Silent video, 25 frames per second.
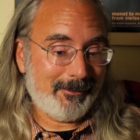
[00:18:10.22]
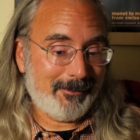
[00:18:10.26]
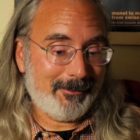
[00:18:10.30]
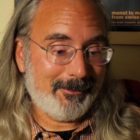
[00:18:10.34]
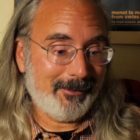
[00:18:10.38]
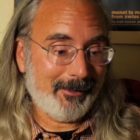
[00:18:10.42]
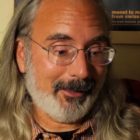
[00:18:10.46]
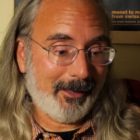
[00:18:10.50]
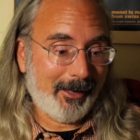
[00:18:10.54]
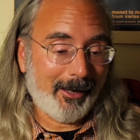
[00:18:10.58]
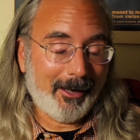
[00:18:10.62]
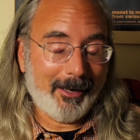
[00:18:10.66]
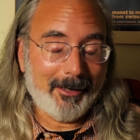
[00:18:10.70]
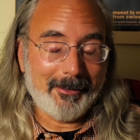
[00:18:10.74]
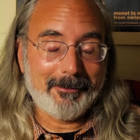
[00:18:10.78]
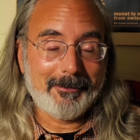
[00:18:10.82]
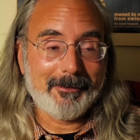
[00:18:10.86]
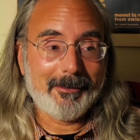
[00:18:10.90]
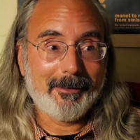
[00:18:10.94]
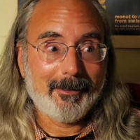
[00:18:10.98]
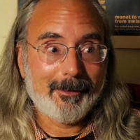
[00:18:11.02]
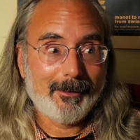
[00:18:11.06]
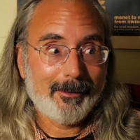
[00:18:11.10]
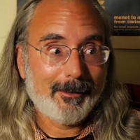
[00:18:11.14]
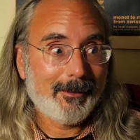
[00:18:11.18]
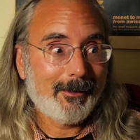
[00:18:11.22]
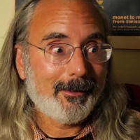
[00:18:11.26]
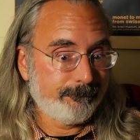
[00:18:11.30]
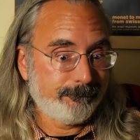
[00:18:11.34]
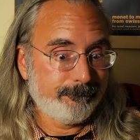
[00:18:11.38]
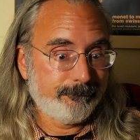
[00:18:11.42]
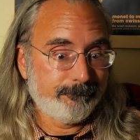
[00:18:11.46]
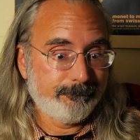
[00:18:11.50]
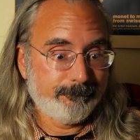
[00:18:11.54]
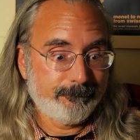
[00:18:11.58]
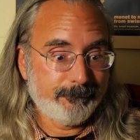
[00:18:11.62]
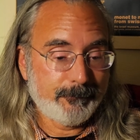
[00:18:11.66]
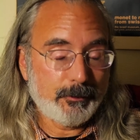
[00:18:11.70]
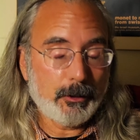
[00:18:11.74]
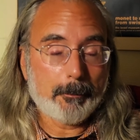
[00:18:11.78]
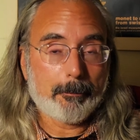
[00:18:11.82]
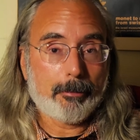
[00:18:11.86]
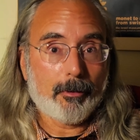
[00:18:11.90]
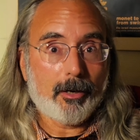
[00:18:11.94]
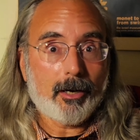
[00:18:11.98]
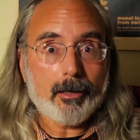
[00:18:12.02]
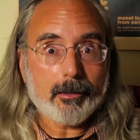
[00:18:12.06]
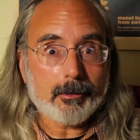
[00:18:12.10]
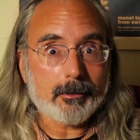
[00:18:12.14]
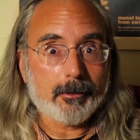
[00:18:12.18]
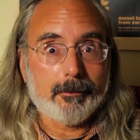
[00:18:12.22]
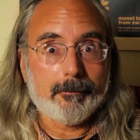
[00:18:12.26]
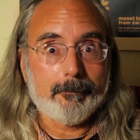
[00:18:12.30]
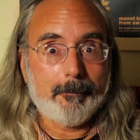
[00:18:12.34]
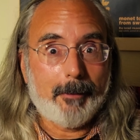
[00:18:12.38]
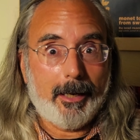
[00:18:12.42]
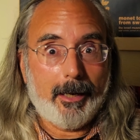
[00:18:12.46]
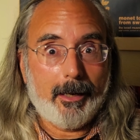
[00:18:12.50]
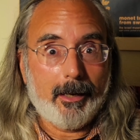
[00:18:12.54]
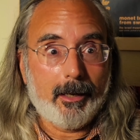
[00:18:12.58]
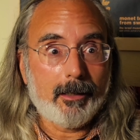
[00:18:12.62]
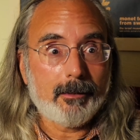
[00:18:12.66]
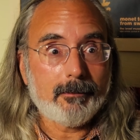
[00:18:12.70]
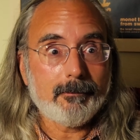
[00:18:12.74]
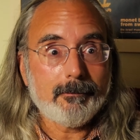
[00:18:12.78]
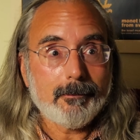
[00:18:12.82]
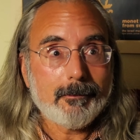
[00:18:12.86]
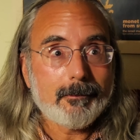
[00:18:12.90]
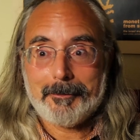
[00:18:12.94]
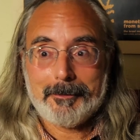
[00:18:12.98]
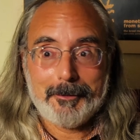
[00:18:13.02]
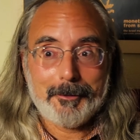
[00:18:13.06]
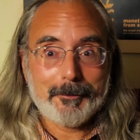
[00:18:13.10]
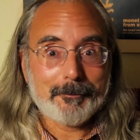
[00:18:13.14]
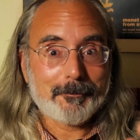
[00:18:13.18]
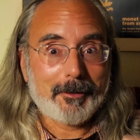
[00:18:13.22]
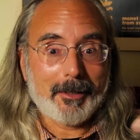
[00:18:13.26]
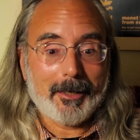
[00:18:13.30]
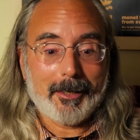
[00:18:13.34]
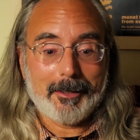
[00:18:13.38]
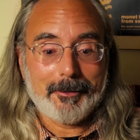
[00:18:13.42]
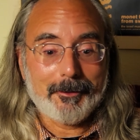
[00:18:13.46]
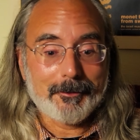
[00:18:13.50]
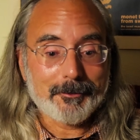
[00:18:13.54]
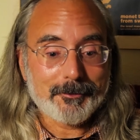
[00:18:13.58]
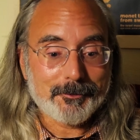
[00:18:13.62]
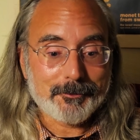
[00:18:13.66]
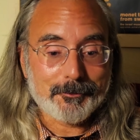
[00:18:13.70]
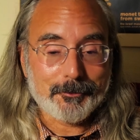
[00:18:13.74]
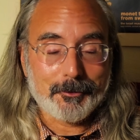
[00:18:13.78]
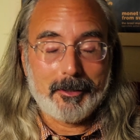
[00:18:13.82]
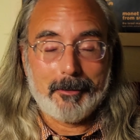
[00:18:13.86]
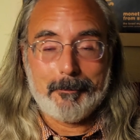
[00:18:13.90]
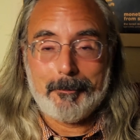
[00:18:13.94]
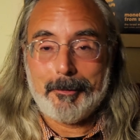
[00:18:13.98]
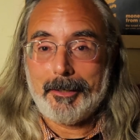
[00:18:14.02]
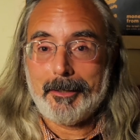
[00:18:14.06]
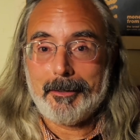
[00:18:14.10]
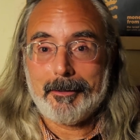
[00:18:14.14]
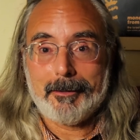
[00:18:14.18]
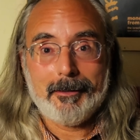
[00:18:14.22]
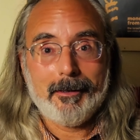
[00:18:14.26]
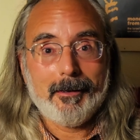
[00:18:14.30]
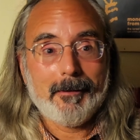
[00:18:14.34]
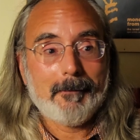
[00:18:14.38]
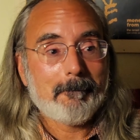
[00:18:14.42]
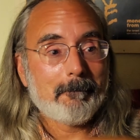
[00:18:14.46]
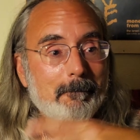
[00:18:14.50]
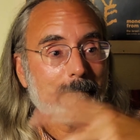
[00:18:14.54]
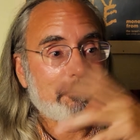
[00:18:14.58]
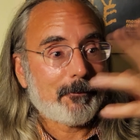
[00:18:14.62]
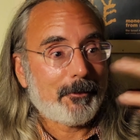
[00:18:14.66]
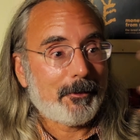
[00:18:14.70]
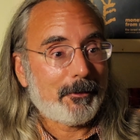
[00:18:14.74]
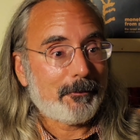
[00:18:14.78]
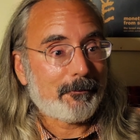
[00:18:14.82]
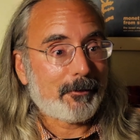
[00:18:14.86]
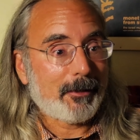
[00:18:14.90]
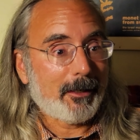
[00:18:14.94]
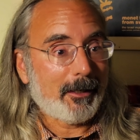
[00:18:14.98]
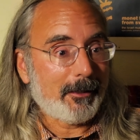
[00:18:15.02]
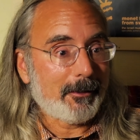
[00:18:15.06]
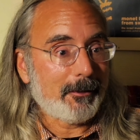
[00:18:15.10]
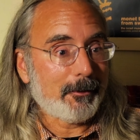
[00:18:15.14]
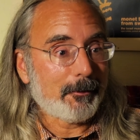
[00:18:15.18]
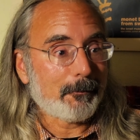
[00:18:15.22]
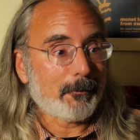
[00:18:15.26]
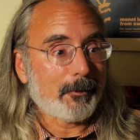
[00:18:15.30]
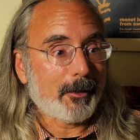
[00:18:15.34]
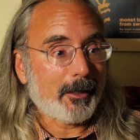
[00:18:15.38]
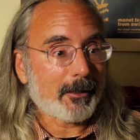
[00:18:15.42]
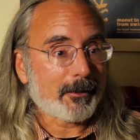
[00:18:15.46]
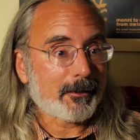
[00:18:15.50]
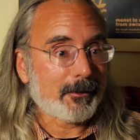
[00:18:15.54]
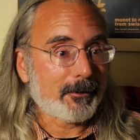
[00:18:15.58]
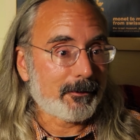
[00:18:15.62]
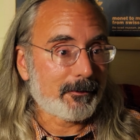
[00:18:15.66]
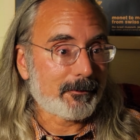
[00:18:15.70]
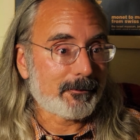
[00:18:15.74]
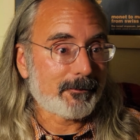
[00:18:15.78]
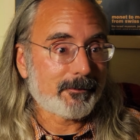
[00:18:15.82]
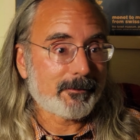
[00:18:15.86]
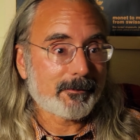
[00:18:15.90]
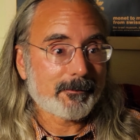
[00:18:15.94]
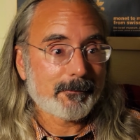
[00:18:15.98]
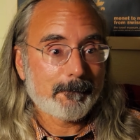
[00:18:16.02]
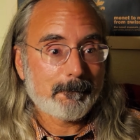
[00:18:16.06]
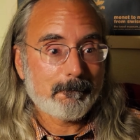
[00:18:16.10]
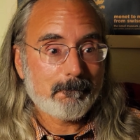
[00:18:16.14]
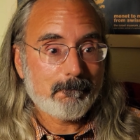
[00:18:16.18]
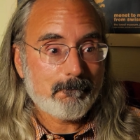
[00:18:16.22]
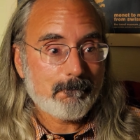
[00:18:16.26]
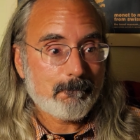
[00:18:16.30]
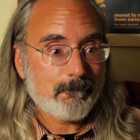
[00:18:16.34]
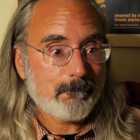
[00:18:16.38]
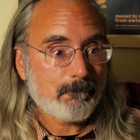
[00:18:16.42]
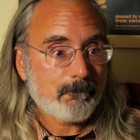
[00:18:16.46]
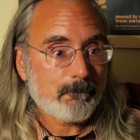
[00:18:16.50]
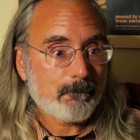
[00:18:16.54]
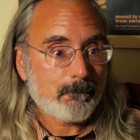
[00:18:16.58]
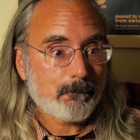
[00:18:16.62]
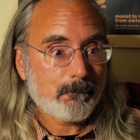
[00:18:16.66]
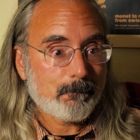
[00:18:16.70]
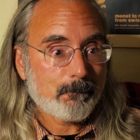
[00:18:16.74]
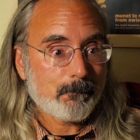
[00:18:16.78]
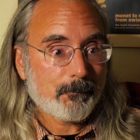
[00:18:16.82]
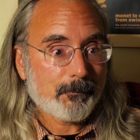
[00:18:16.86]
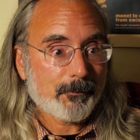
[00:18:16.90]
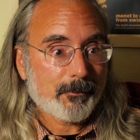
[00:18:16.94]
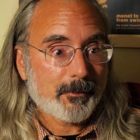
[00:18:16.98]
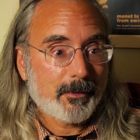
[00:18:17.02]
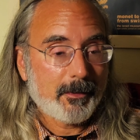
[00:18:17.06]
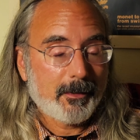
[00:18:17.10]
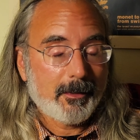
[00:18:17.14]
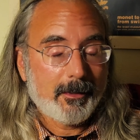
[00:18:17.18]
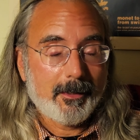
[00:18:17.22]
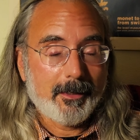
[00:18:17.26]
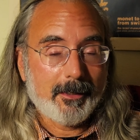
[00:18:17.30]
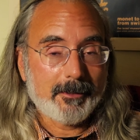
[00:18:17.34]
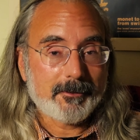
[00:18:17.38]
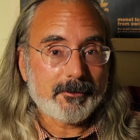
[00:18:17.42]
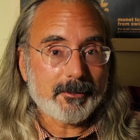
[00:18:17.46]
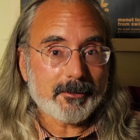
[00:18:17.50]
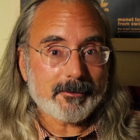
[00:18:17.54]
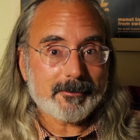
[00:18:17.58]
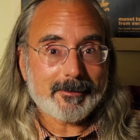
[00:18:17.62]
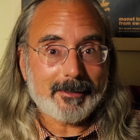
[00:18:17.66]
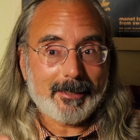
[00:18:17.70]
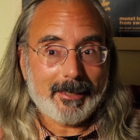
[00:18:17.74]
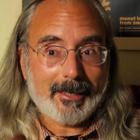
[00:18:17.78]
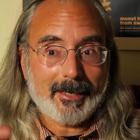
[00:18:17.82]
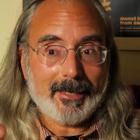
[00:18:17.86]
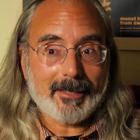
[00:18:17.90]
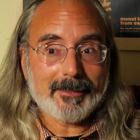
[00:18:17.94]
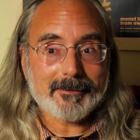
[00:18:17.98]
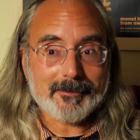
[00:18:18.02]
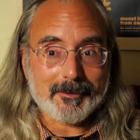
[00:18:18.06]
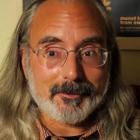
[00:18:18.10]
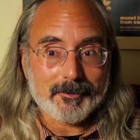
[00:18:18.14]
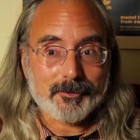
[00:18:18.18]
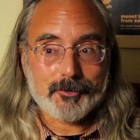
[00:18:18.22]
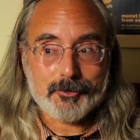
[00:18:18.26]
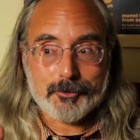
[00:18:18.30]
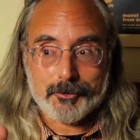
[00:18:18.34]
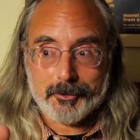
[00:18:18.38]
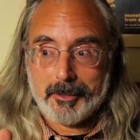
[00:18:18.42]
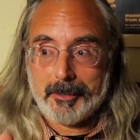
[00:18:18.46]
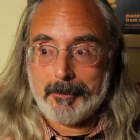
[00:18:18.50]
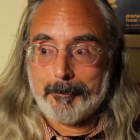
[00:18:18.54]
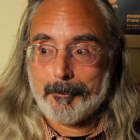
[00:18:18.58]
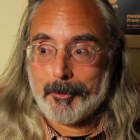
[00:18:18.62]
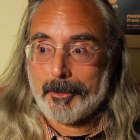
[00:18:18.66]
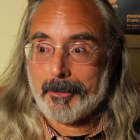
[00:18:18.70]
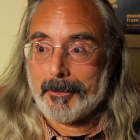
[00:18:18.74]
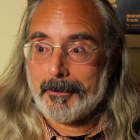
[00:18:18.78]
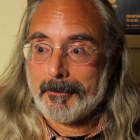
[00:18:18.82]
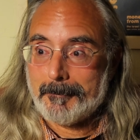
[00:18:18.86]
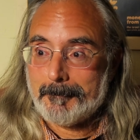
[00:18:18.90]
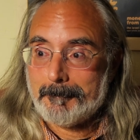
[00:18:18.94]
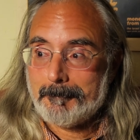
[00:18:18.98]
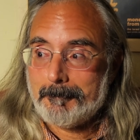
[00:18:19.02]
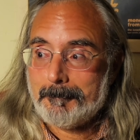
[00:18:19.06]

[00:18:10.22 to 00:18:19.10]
And you're balling, man. You've got your streaming, you've got your records. And just as a streamer,